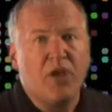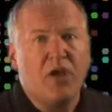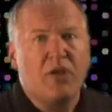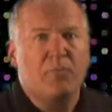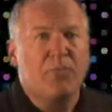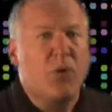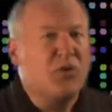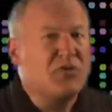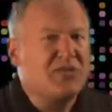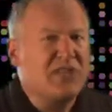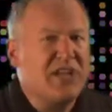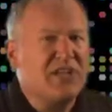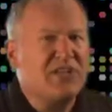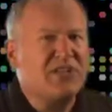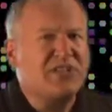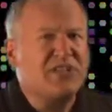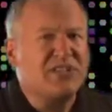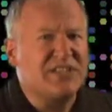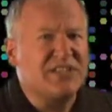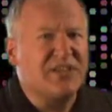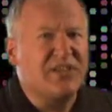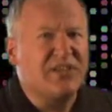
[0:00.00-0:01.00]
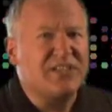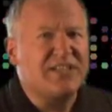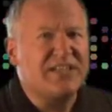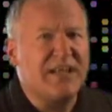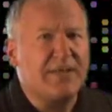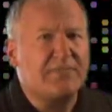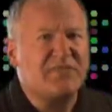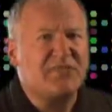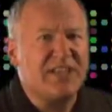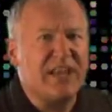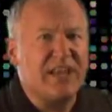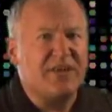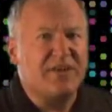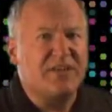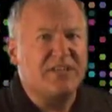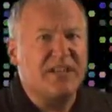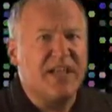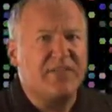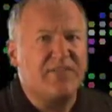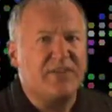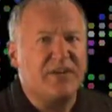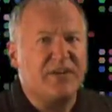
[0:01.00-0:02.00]
Most stations still accept standard
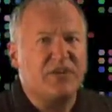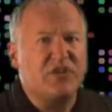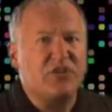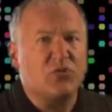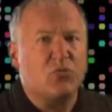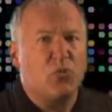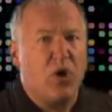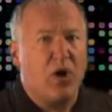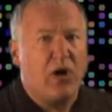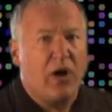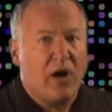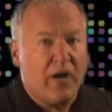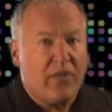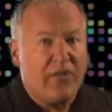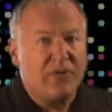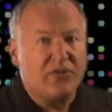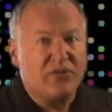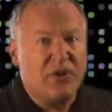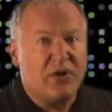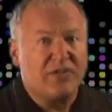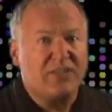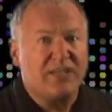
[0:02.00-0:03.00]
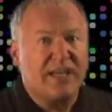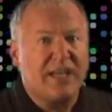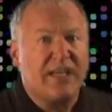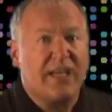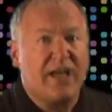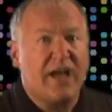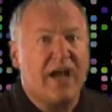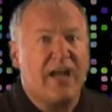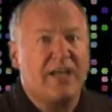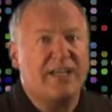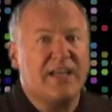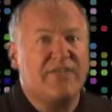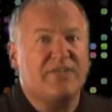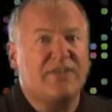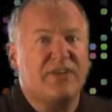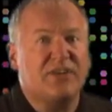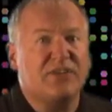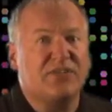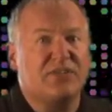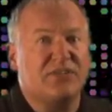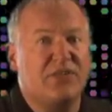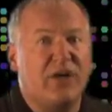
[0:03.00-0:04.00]
definition, while others are taking high
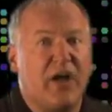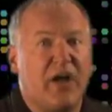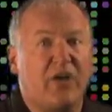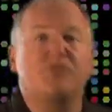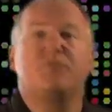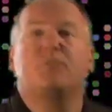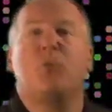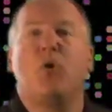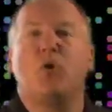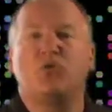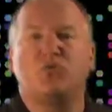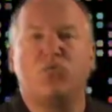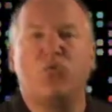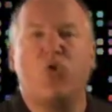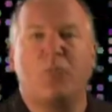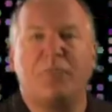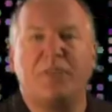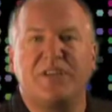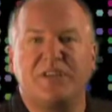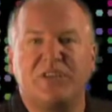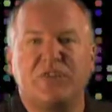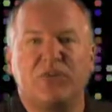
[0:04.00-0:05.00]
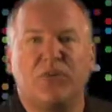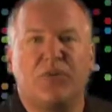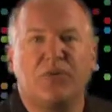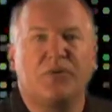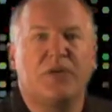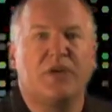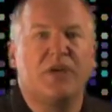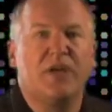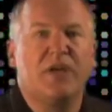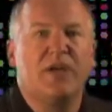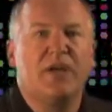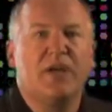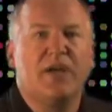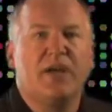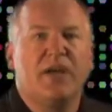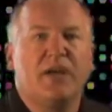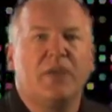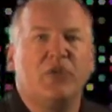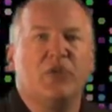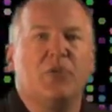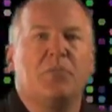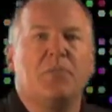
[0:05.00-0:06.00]
definition files. Most will be soon.
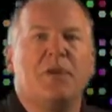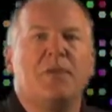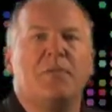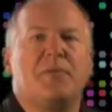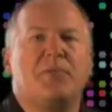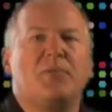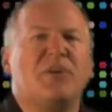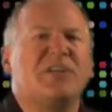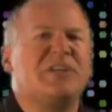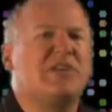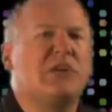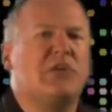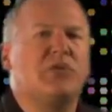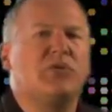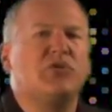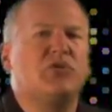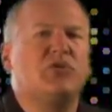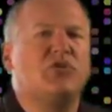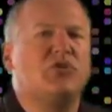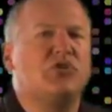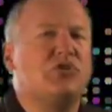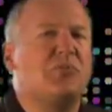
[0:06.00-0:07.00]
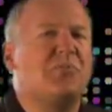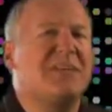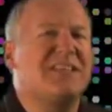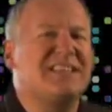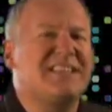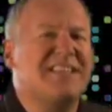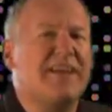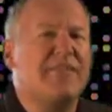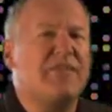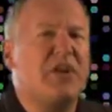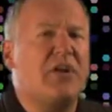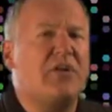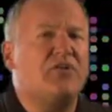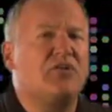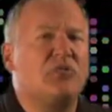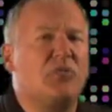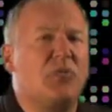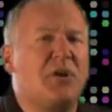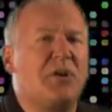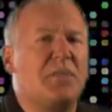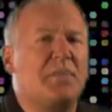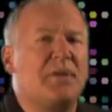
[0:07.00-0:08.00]
Your minimum resolution should be
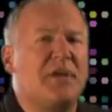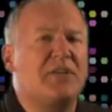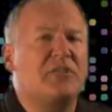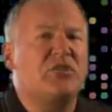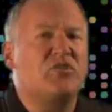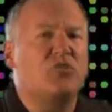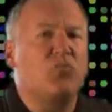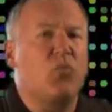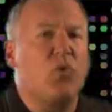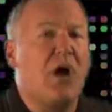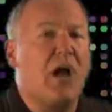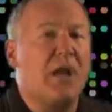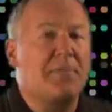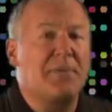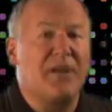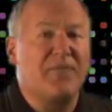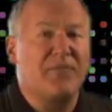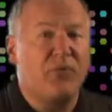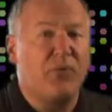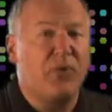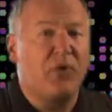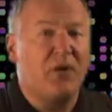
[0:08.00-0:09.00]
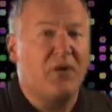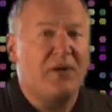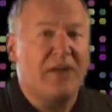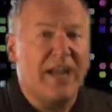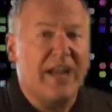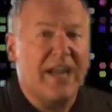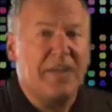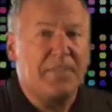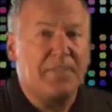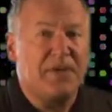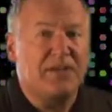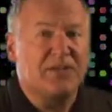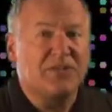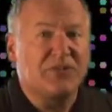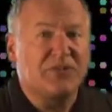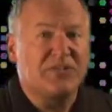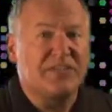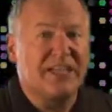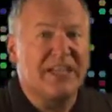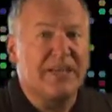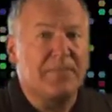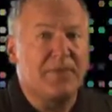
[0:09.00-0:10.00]
720 pixels wide by 480
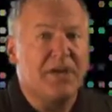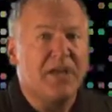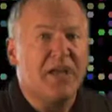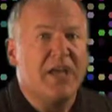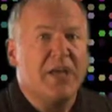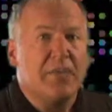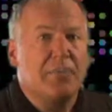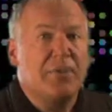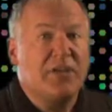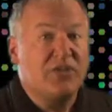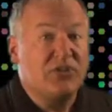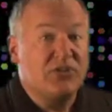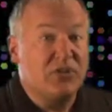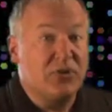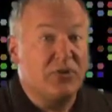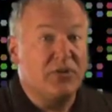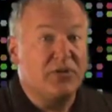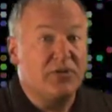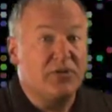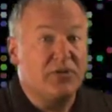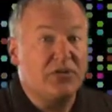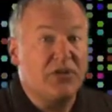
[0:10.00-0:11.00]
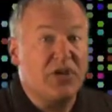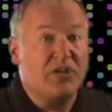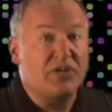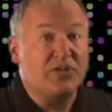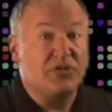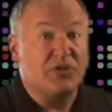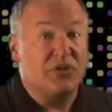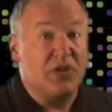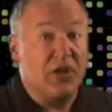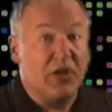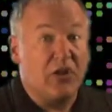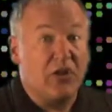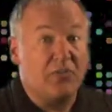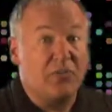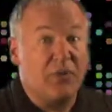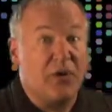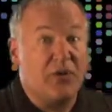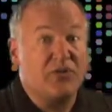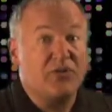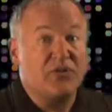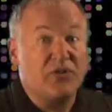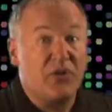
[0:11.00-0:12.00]
pixels deep. Be sure to adjust your color
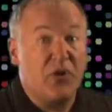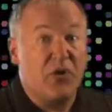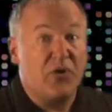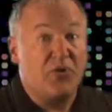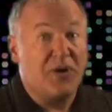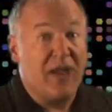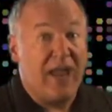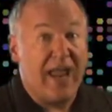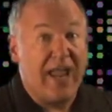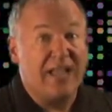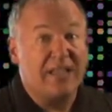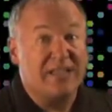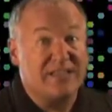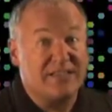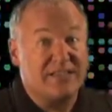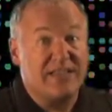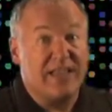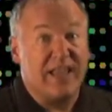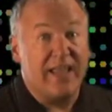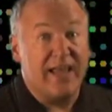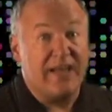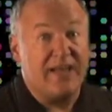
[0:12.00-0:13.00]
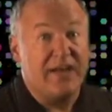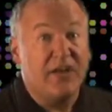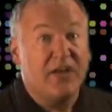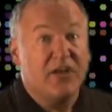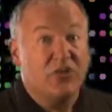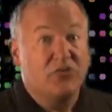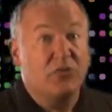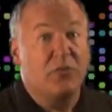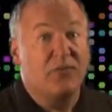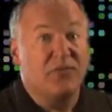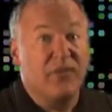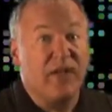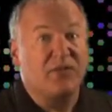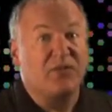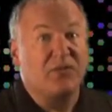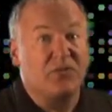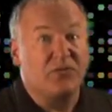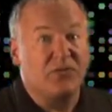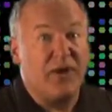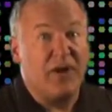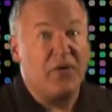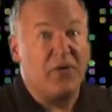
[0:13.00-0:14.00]
bars, tone, and slate to reflect
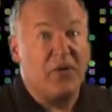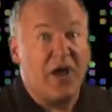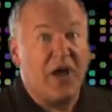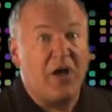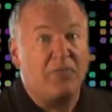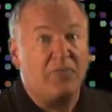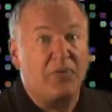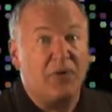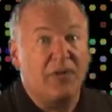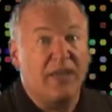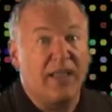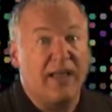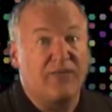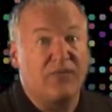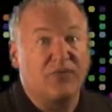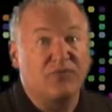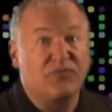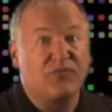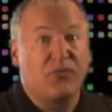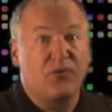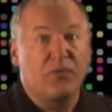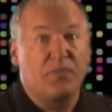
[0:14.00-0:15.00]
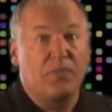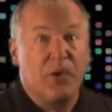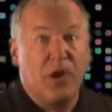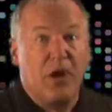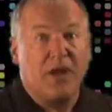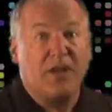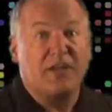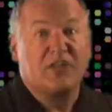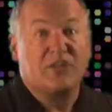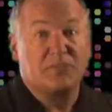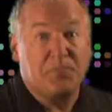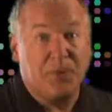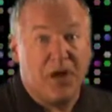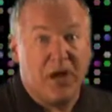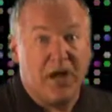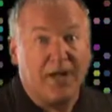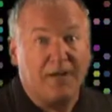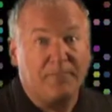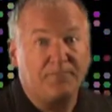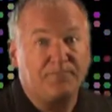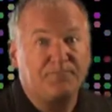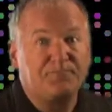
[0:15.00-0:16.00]
your final output levels for the product spot.